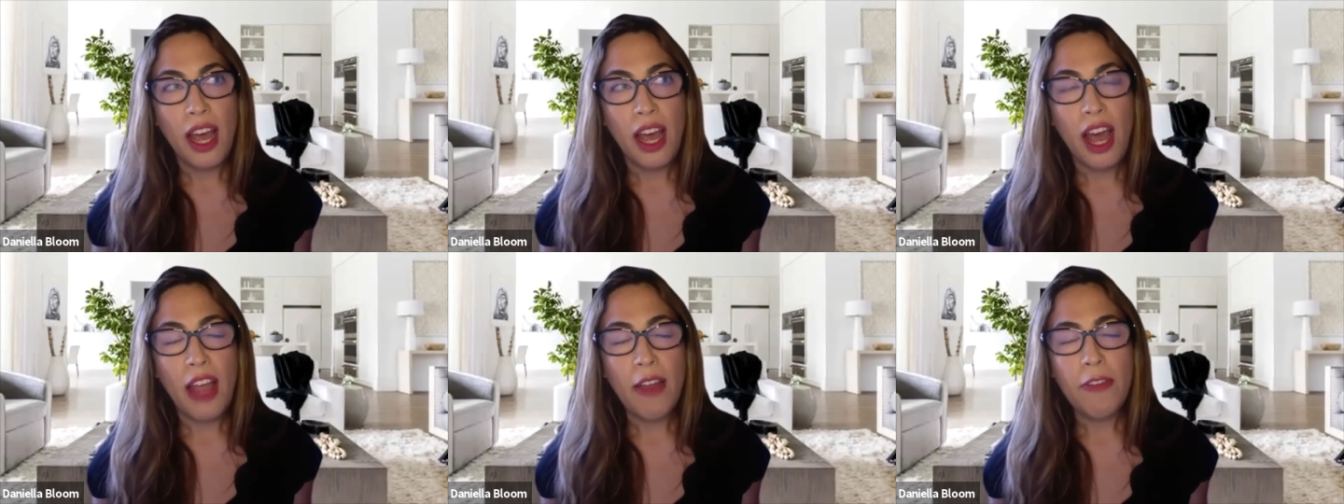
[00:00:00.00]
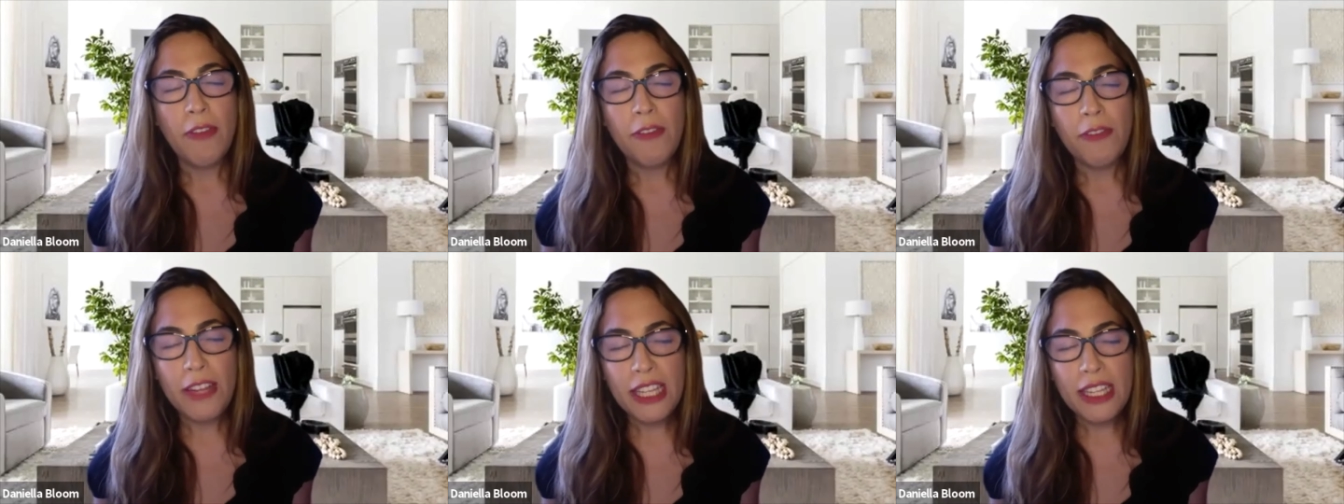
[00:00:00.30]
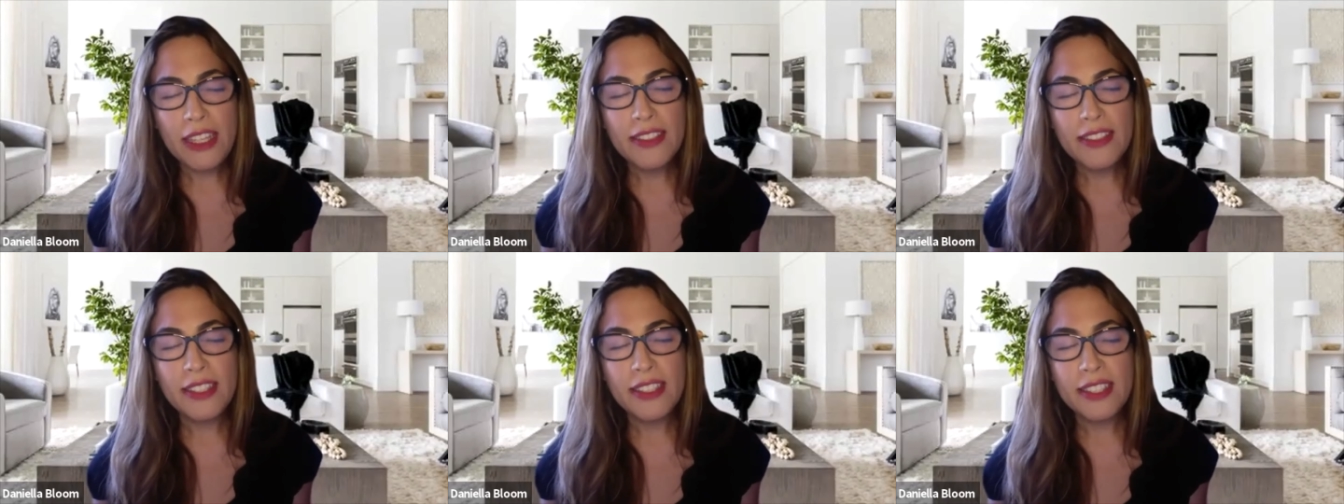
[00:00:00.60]
I feel
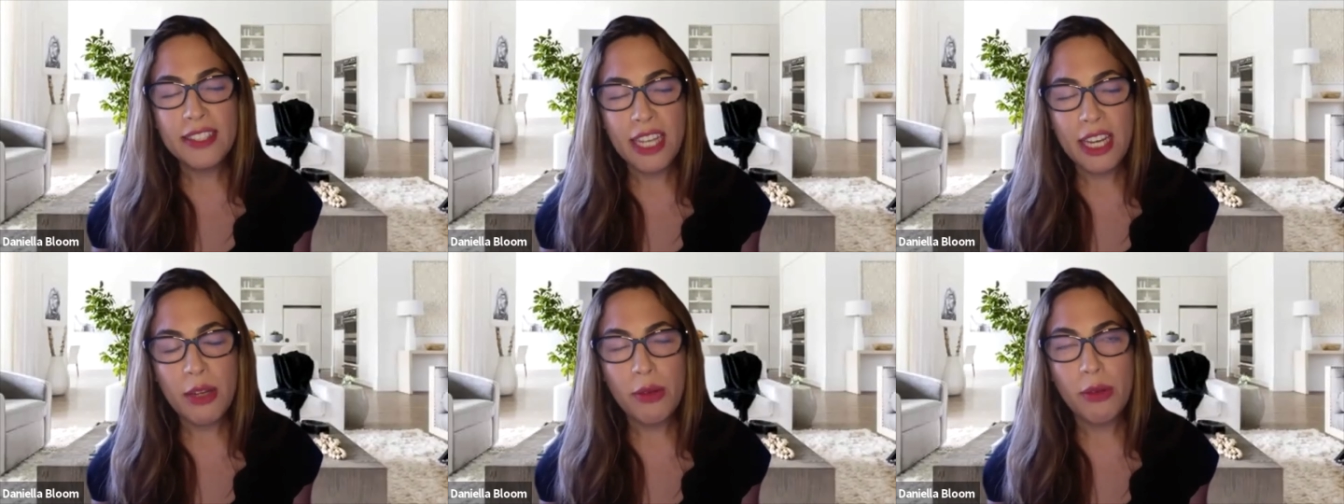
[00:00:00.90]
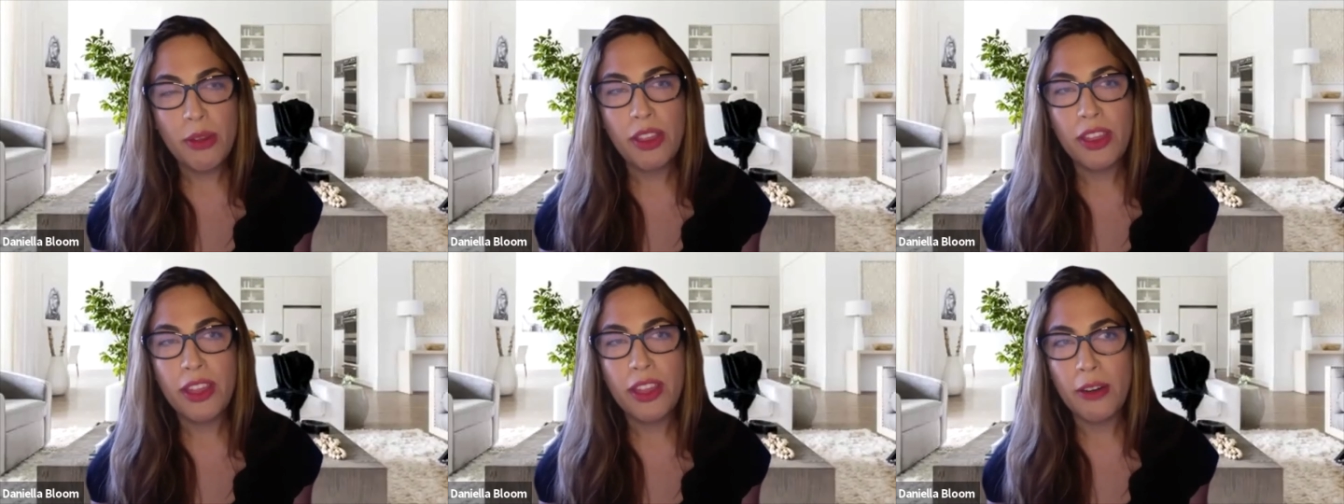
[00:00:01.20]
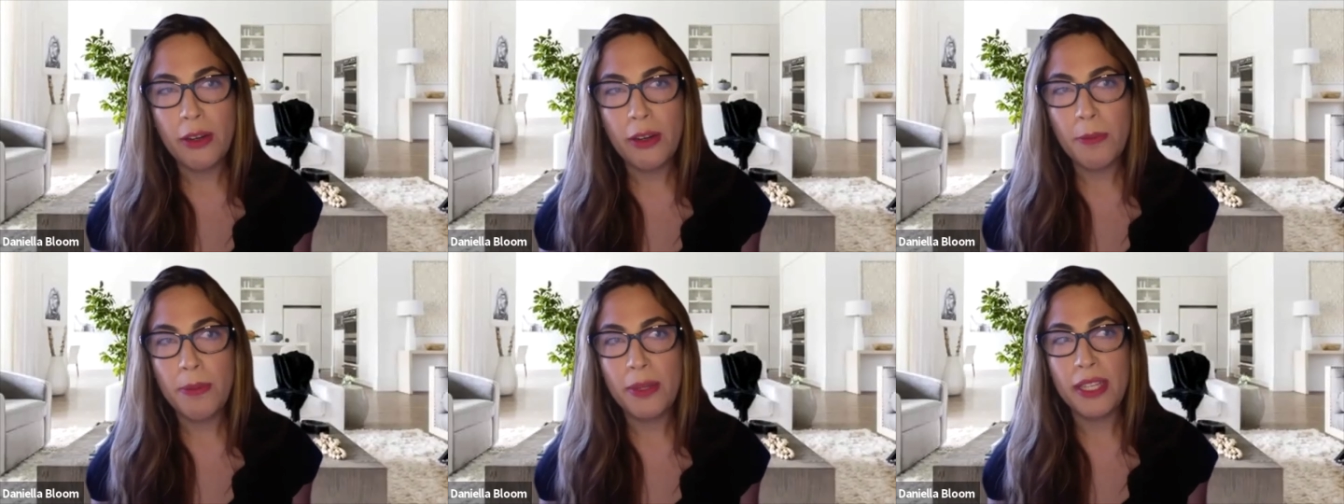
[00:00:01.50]
as a
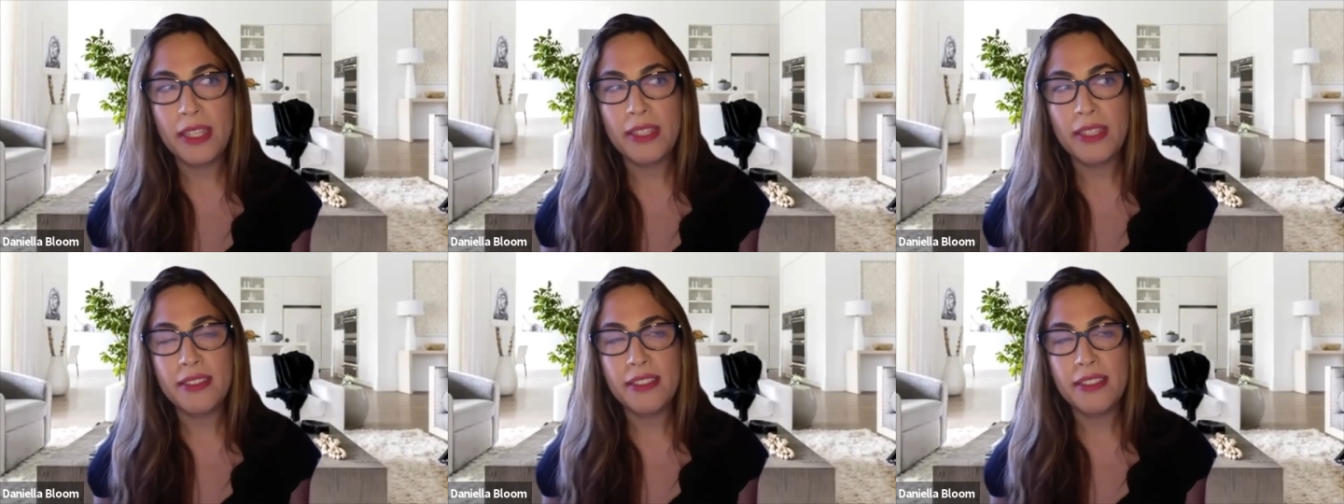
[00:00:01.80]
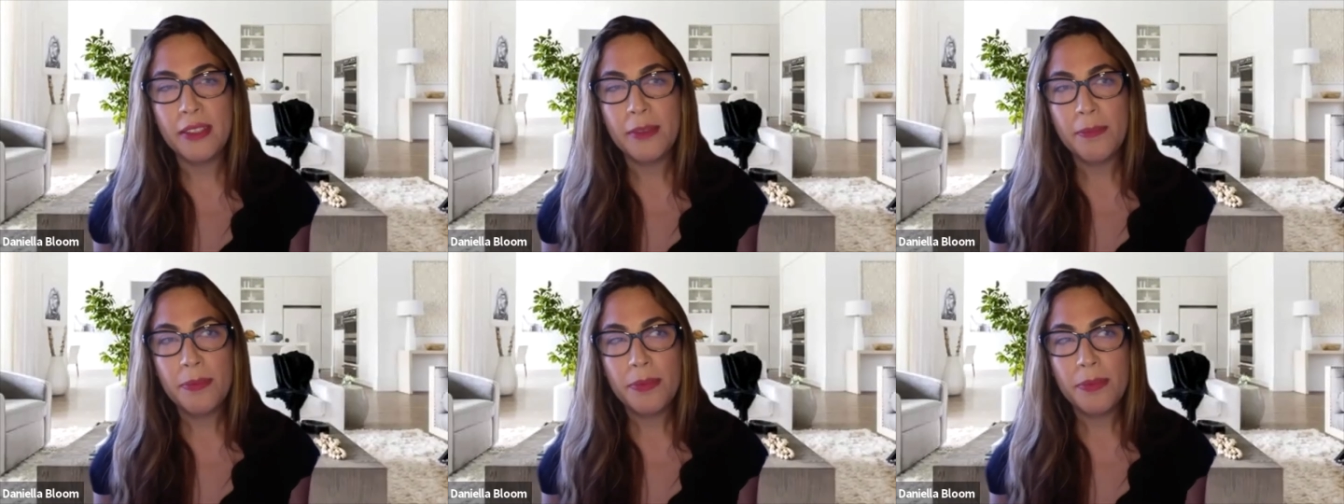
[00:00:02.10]
psychotherapist,